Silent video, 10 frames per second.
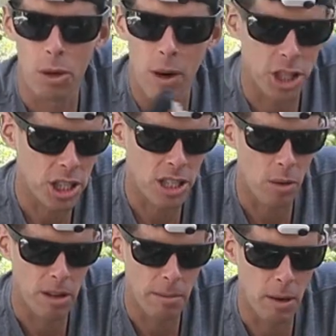You are just
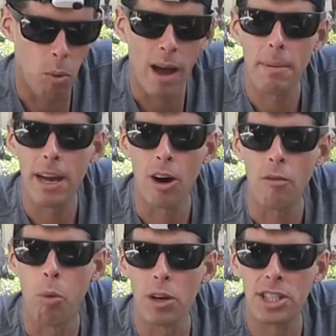going to be wiping
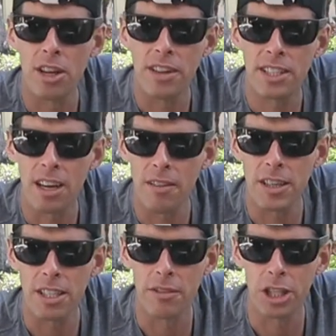off what's on the
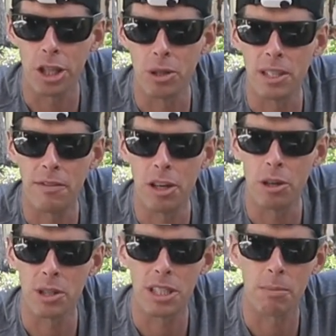surface of your shoes if you
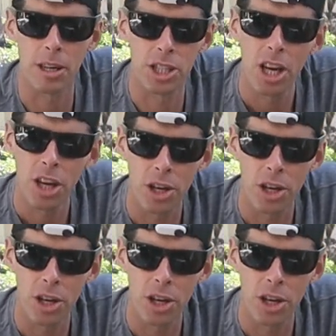use a sponge.